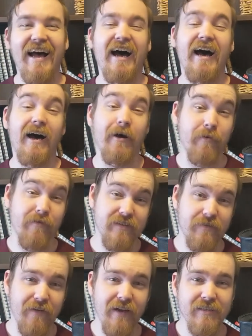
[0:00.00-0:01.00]
If it's
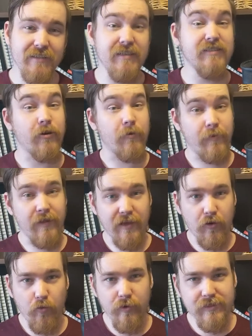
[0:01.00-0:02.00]
fantasy, it's going to be like
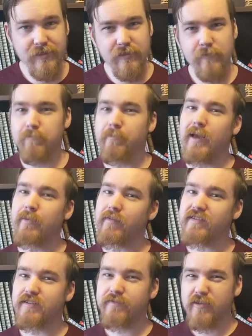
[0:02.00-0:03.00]
a wizard. Maybe if
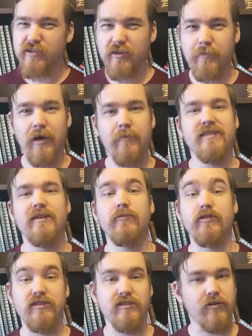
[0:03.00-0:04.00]
it's future, it might be someone
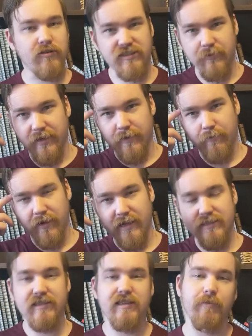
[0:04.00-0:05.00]
who's just got some
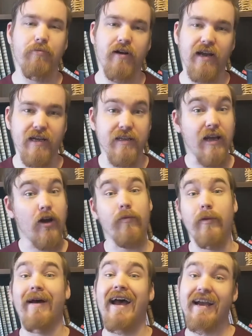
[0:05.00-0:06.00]
implants in their brain that help
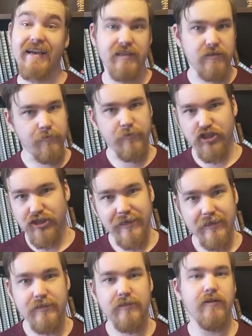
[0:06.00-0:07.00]
them hack into
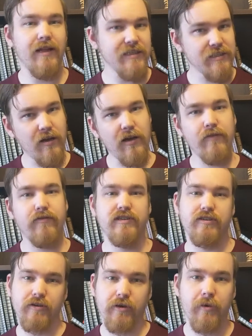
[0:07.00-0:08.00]
machines. So that's kind of what
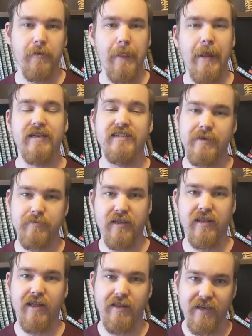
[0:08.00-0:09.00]
your adepts are.
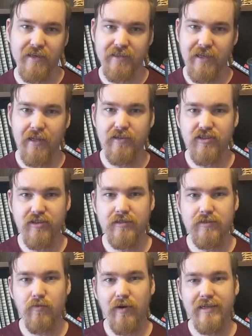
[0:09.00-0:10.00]
They're the
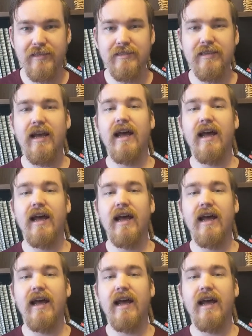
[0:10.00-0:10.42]
intelligent ones.